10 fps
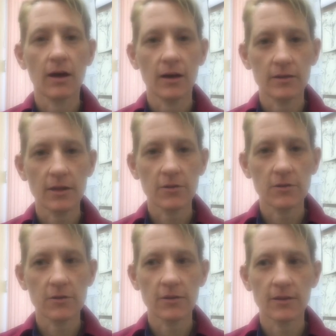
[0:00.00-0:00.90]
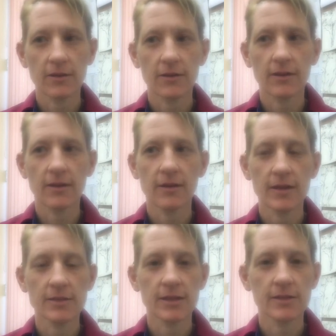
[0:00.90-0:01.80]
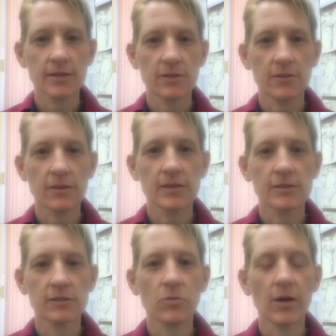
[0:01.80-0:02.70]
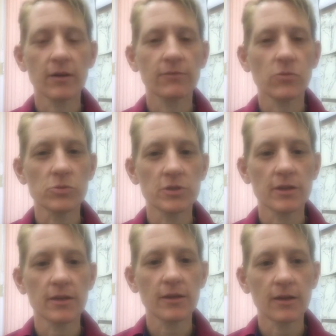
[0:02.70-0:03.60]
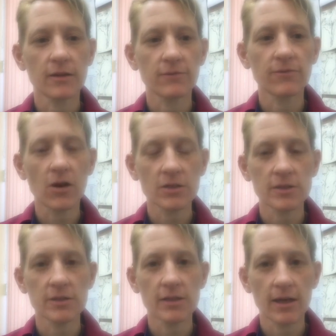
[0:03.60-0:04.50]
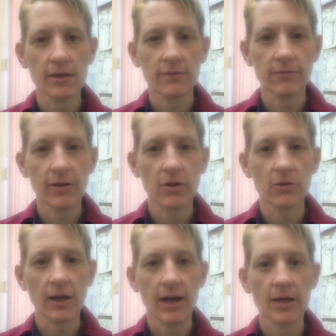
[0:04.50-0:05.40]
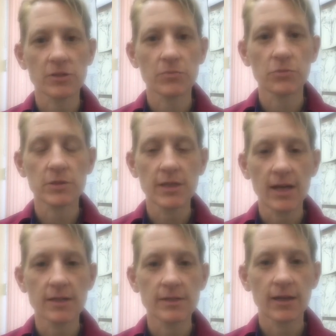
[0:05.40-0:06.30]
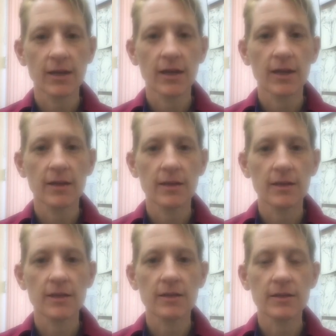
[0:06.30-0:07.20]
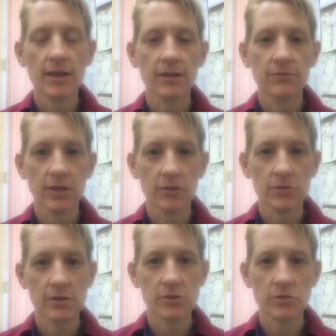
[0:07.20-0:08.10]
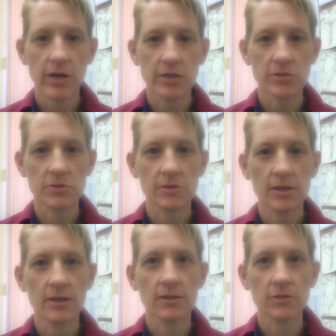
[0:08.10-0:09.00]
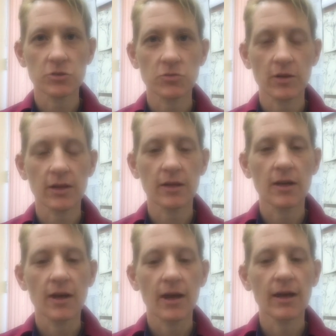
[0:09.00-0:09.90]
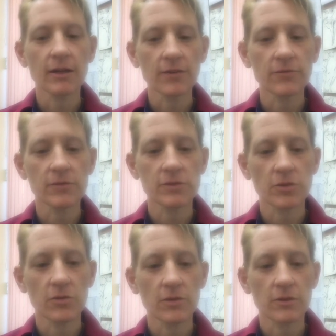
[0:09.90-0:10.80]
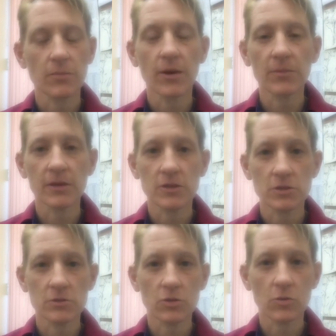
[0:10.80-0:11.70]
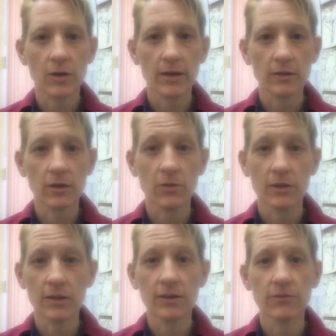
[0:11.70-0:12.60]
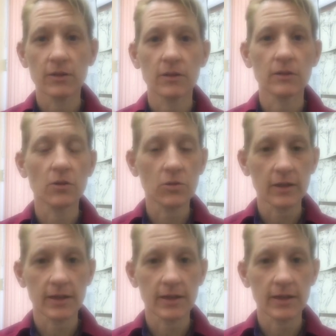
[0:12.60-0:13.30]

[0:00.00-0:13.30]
Another thing to consider, it's quite unfortunate that foxes and feral cats predate the native diggers and scratchers in Australia, enough so that their populations are quite low and even locally